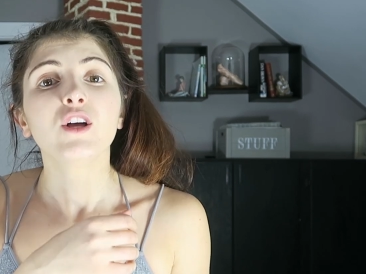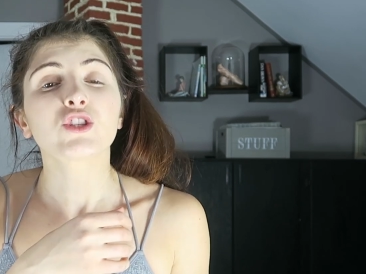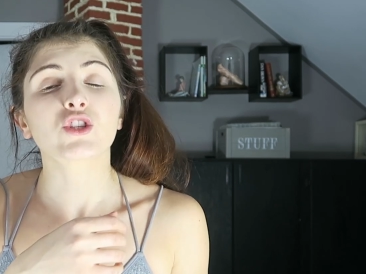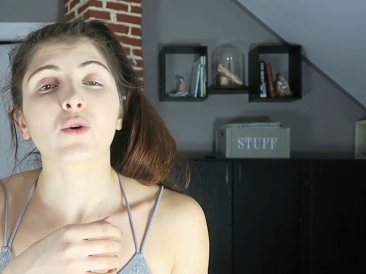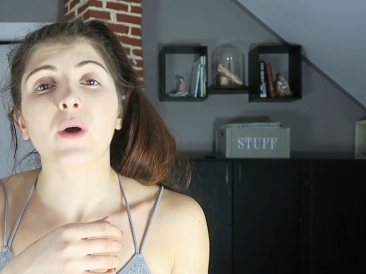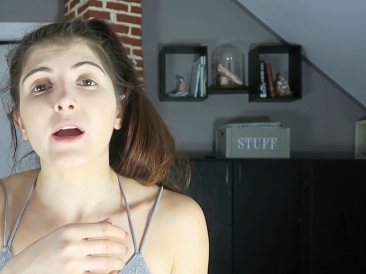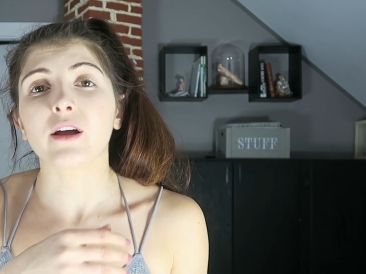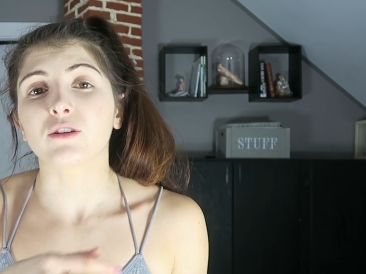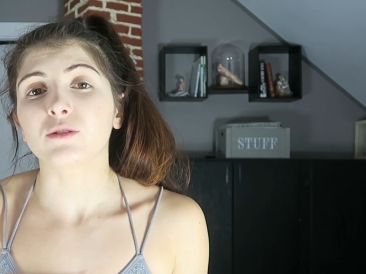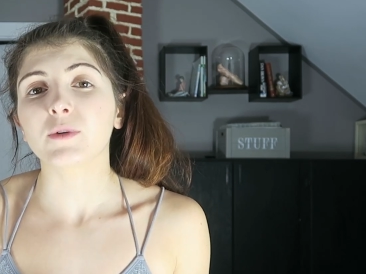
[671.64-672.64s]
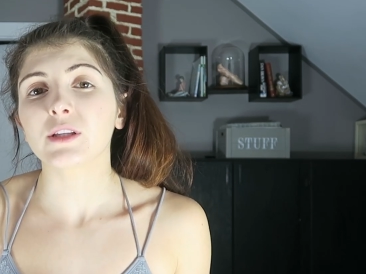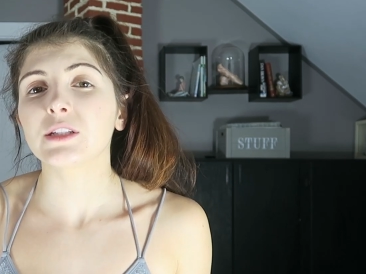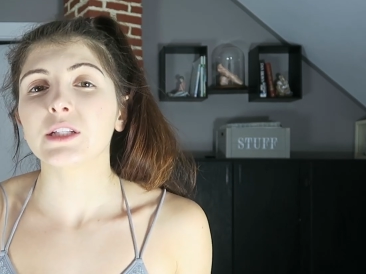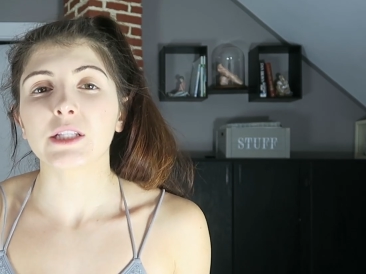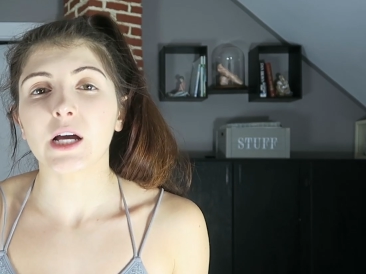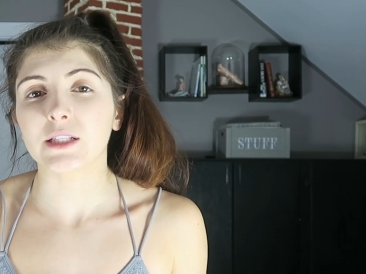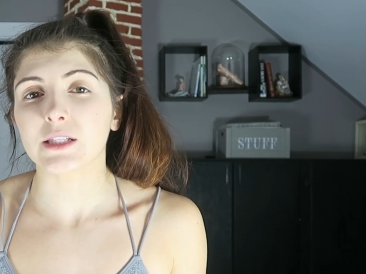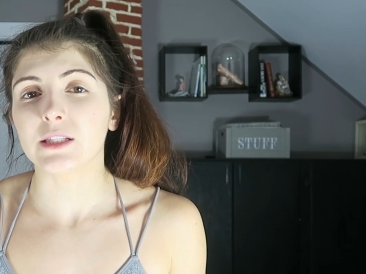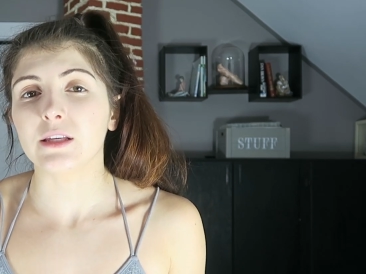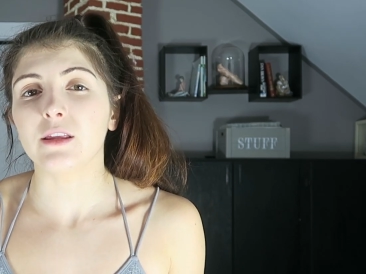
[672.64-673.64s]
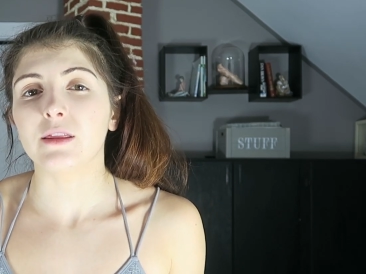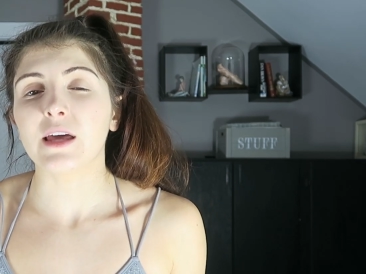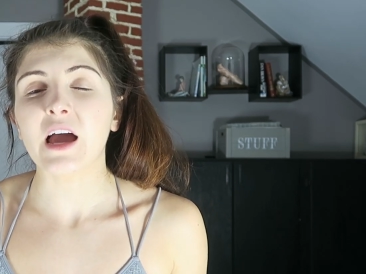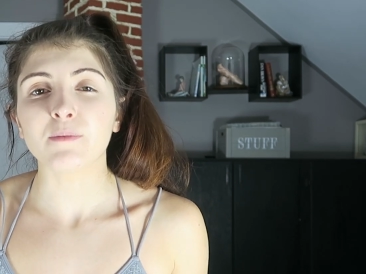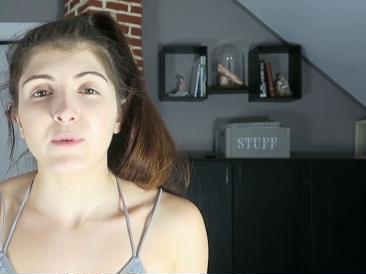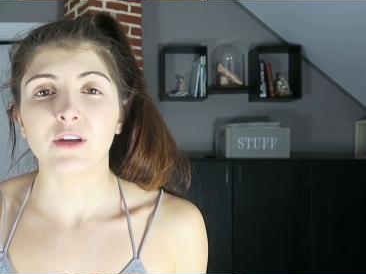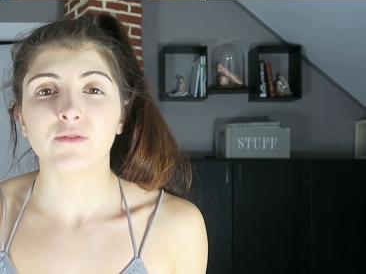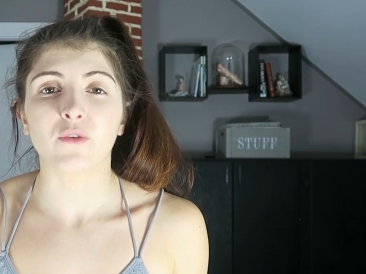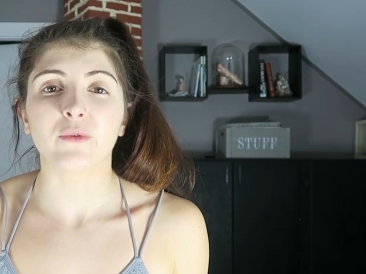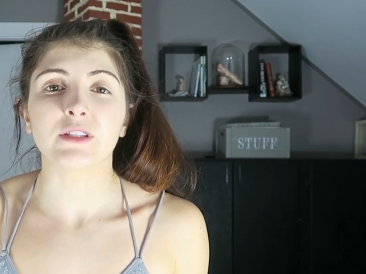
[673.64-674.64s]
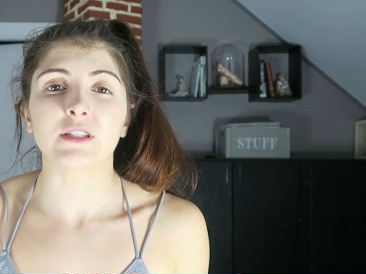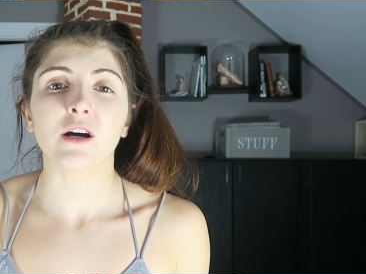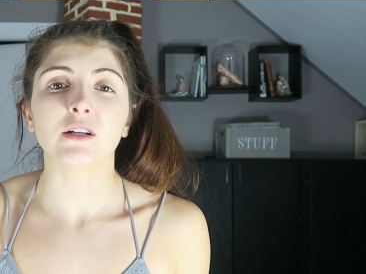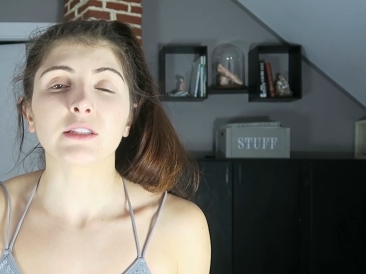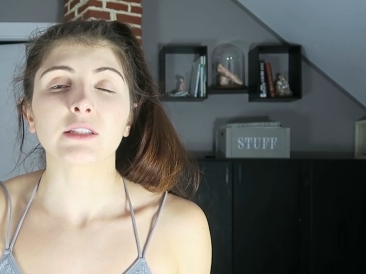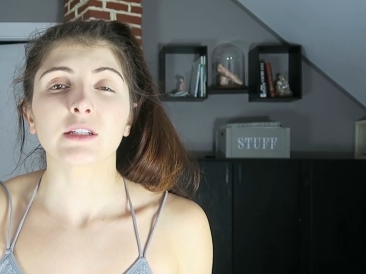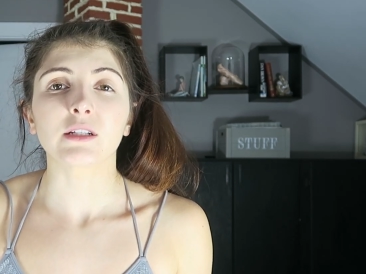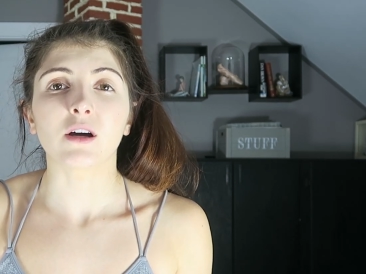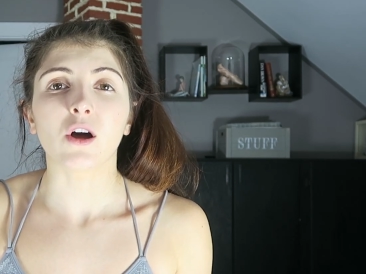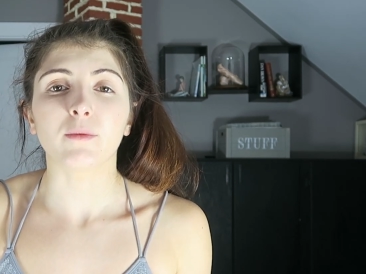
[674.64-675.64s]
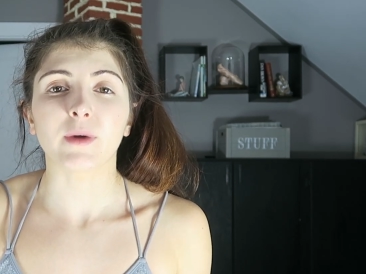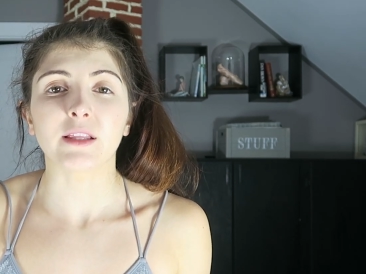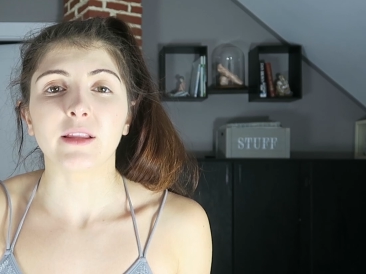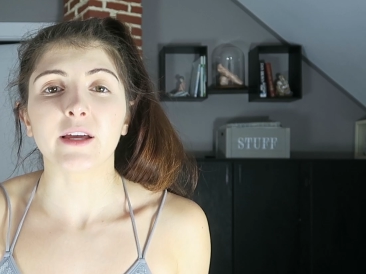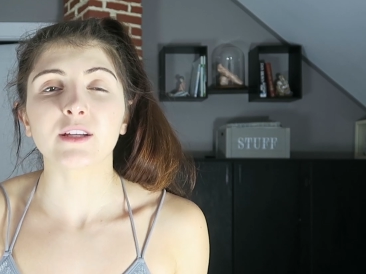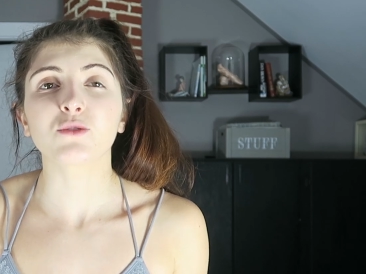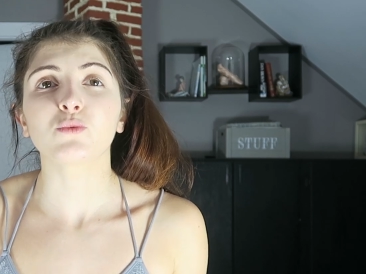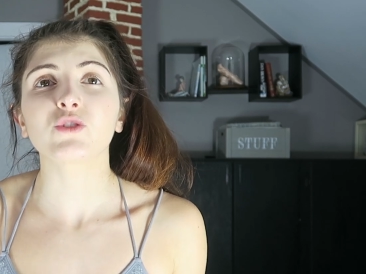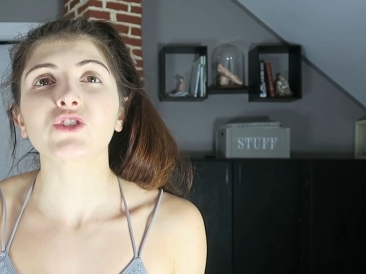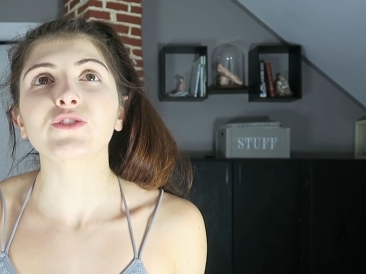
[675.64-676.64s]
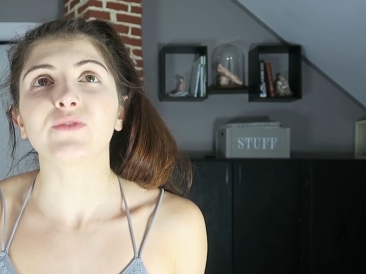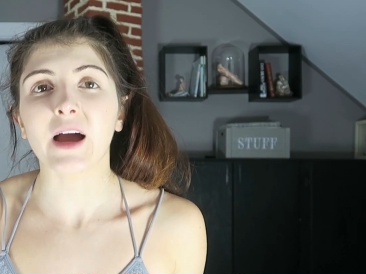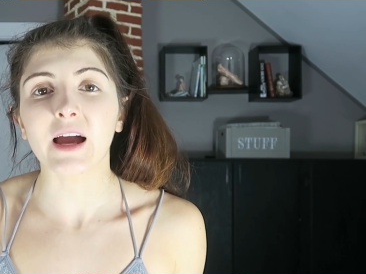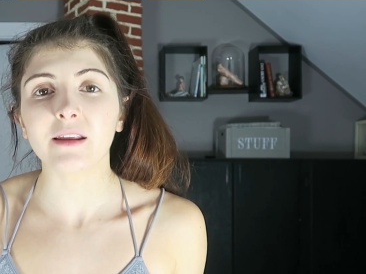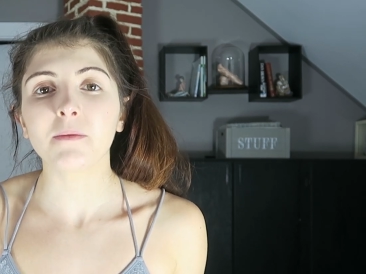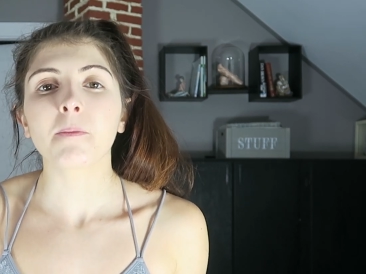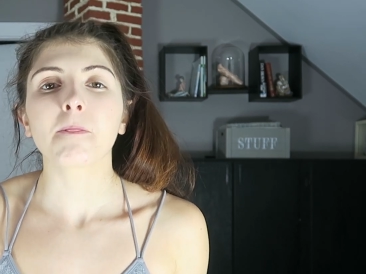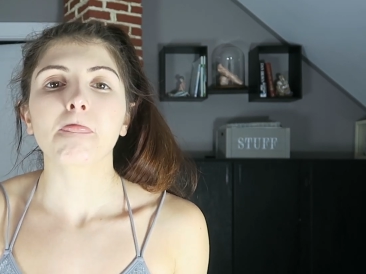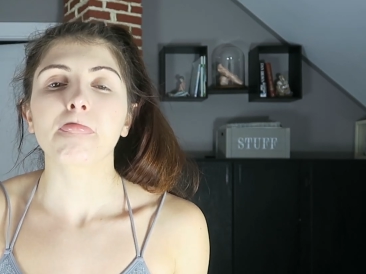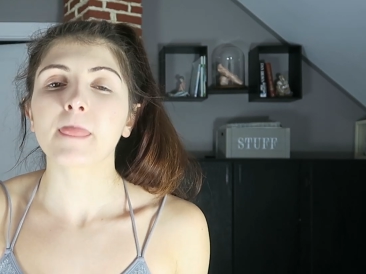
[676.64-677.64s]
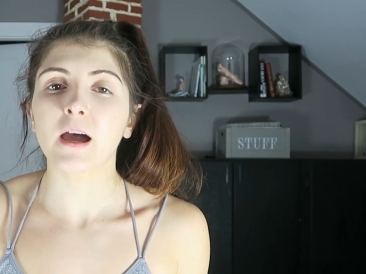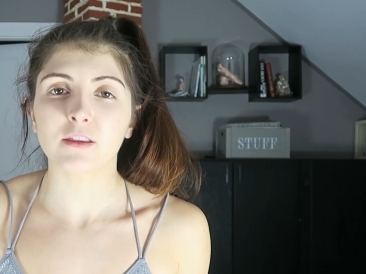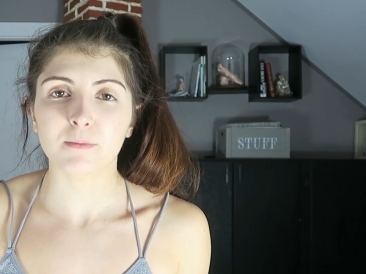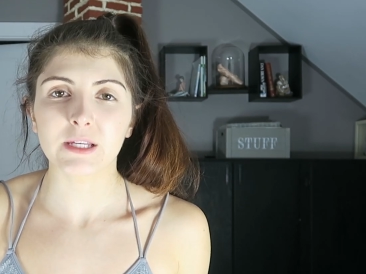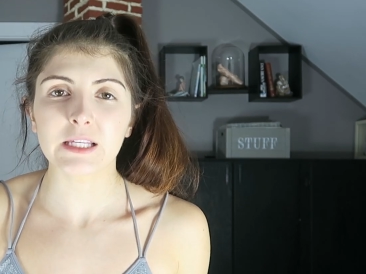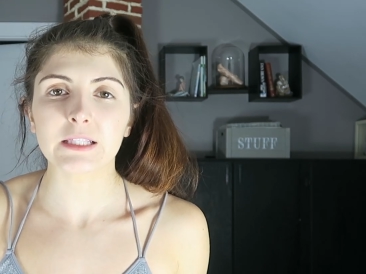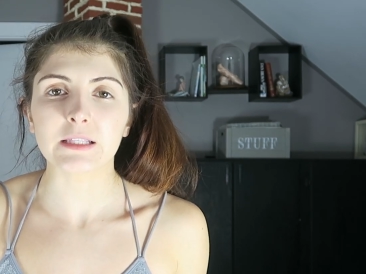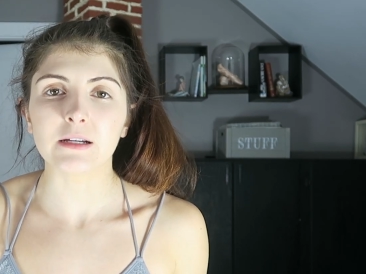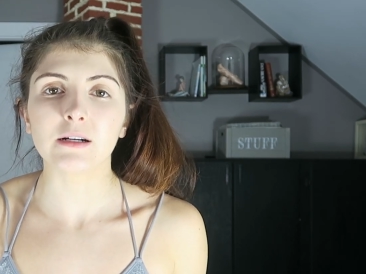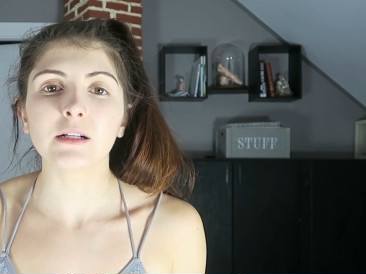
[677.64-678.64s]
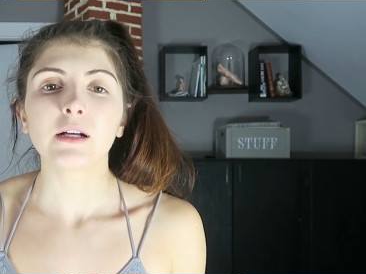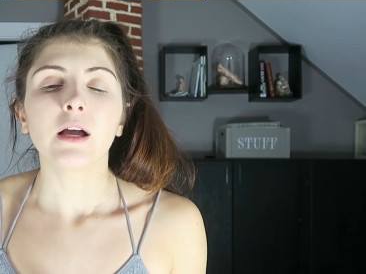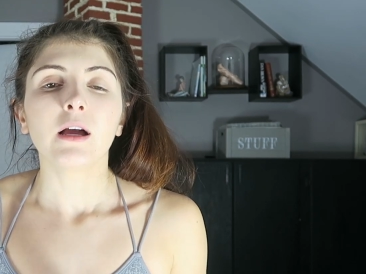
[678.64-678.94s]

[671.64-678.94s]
So I ultimately did not see that big of a result on my legs, which is fine. Not the biggest deal.